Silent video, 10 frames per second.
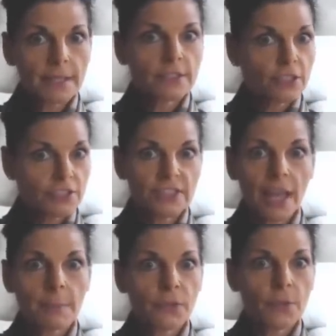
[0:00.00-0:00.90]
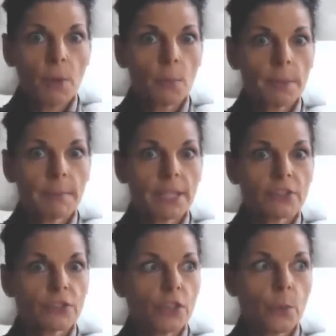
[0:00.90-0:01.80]
Just stop for a moment, because
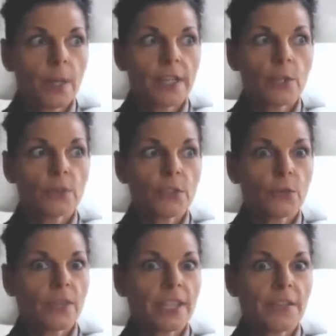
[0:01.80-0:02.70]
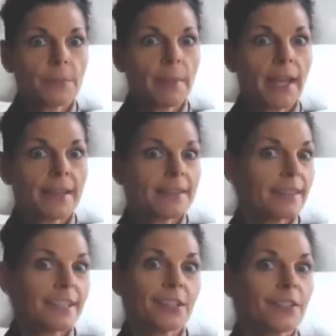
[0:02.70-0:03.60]
you don't want to go so far down the path that
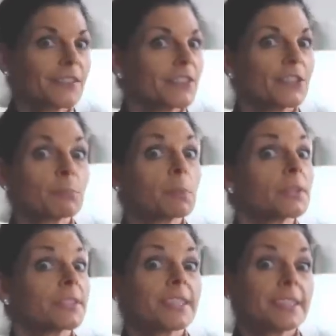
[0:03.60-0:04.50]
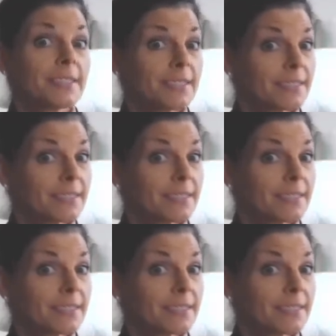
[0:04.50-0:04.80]
the universe just pulls in